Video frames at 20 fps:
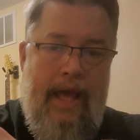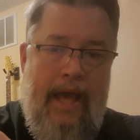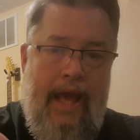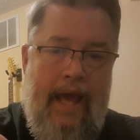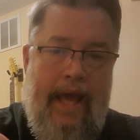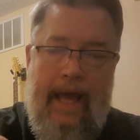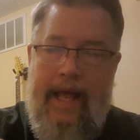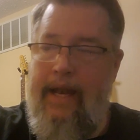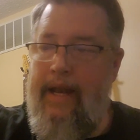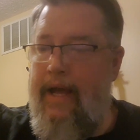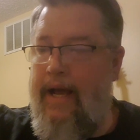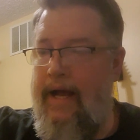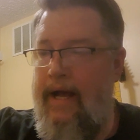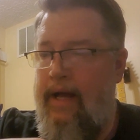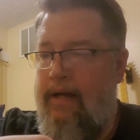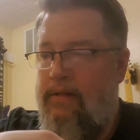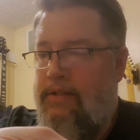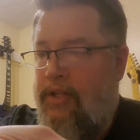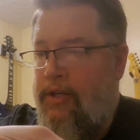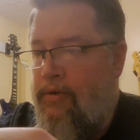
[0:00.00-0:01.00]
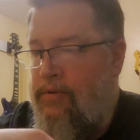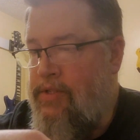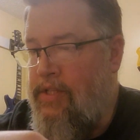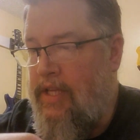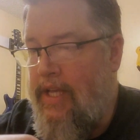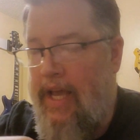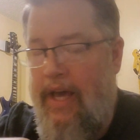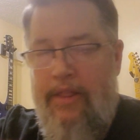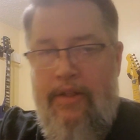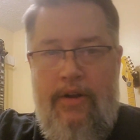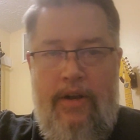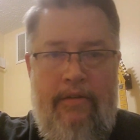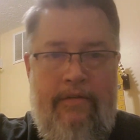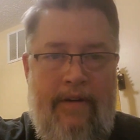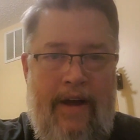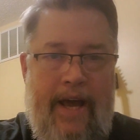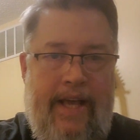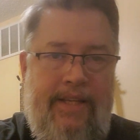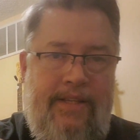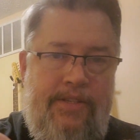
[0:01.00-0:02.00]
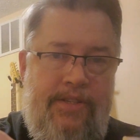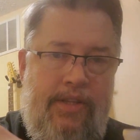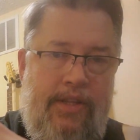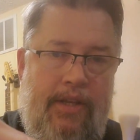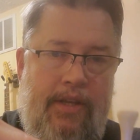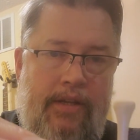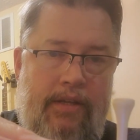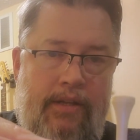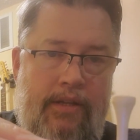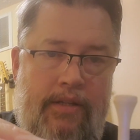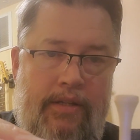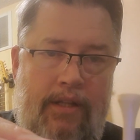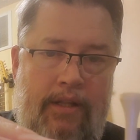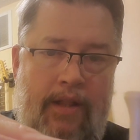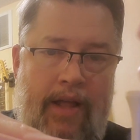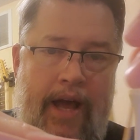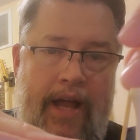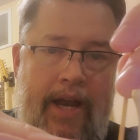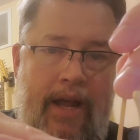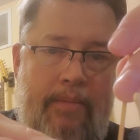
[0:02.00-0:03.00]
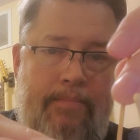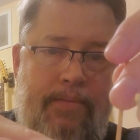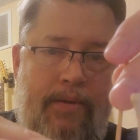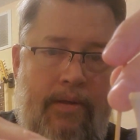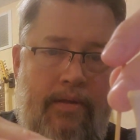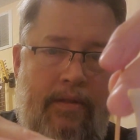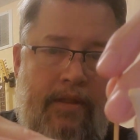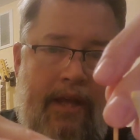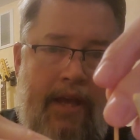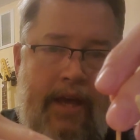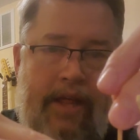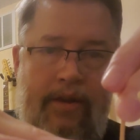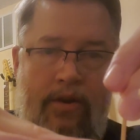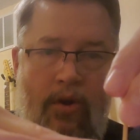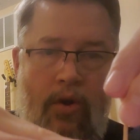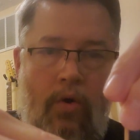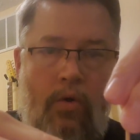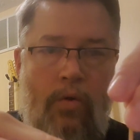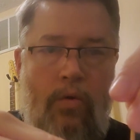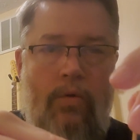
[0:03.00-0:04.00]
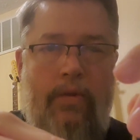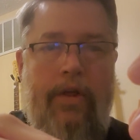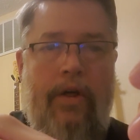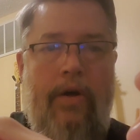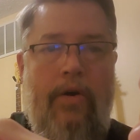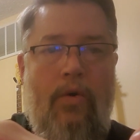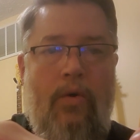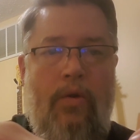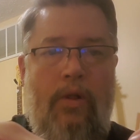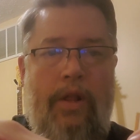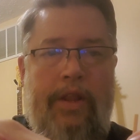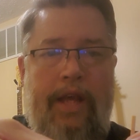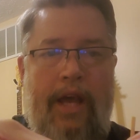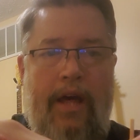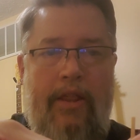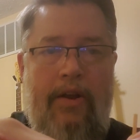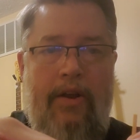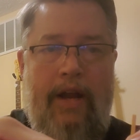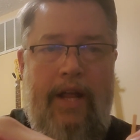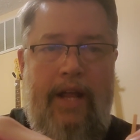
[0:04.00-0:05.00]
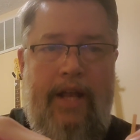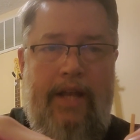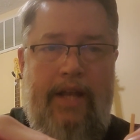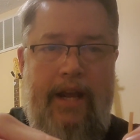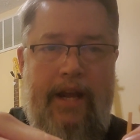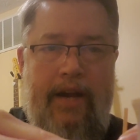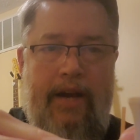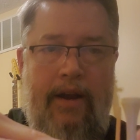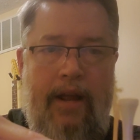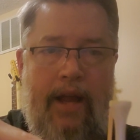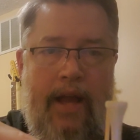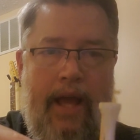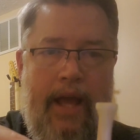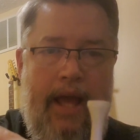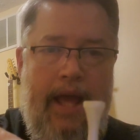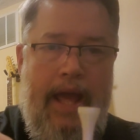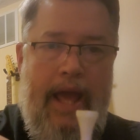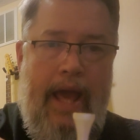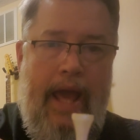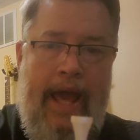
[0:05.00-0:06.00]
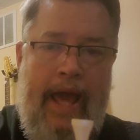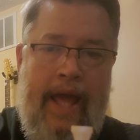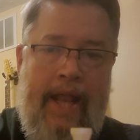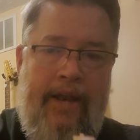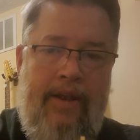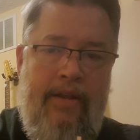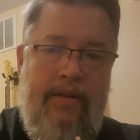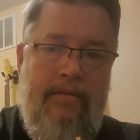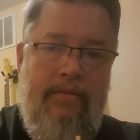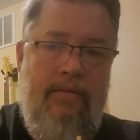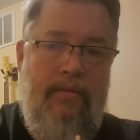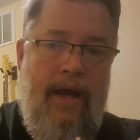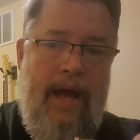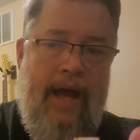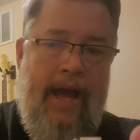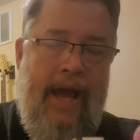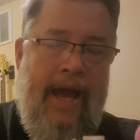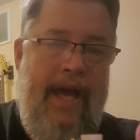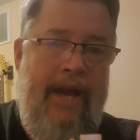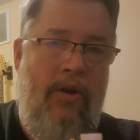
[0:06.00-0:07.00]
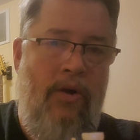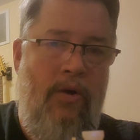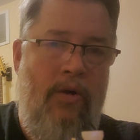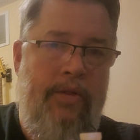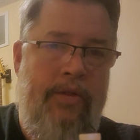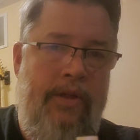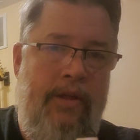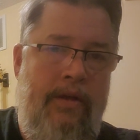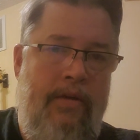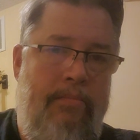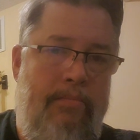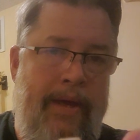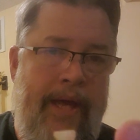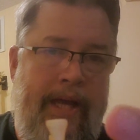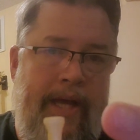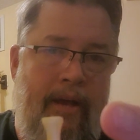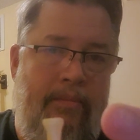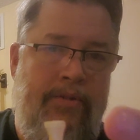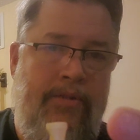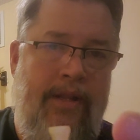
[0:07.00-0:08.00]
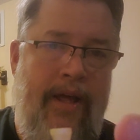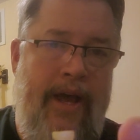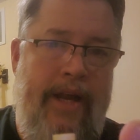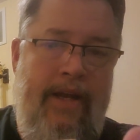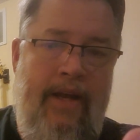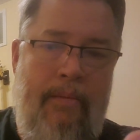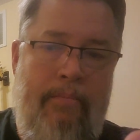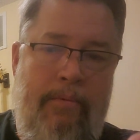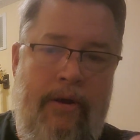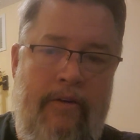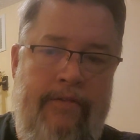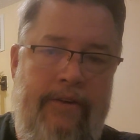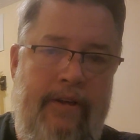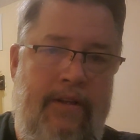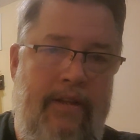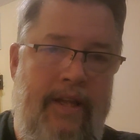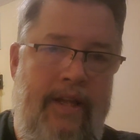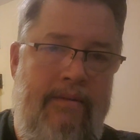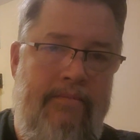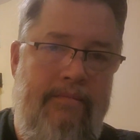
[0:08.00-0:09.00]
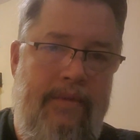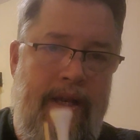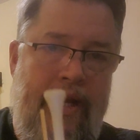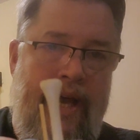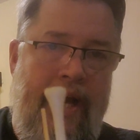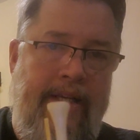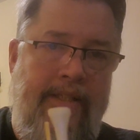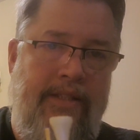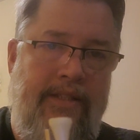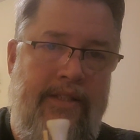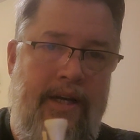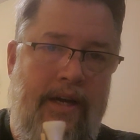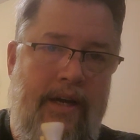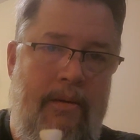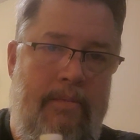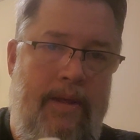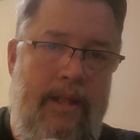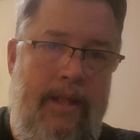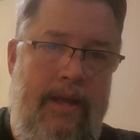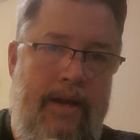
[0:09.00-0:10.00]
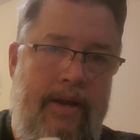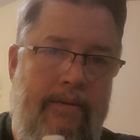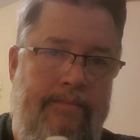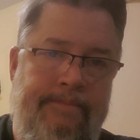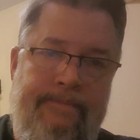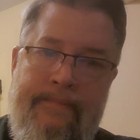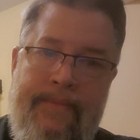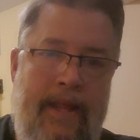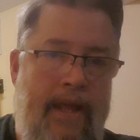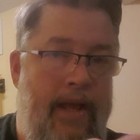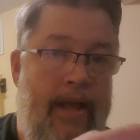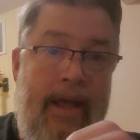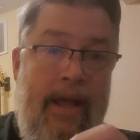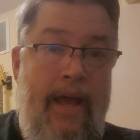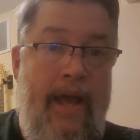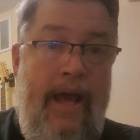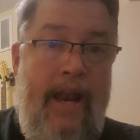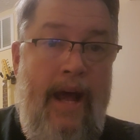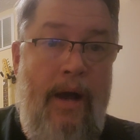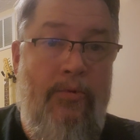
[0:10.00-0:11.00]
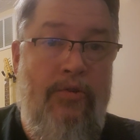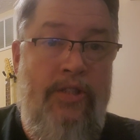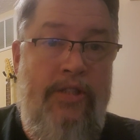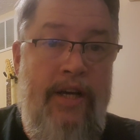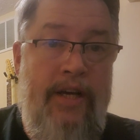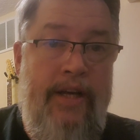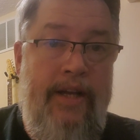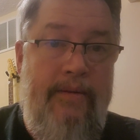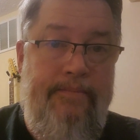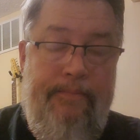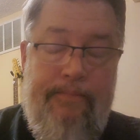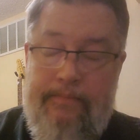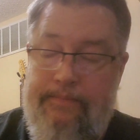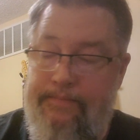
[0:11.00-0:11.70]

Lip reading: and used the other device to line up the other hole, the hole on the other end here. And I had all the pickups lined up perfectly, and I stuck them in there, and I was done.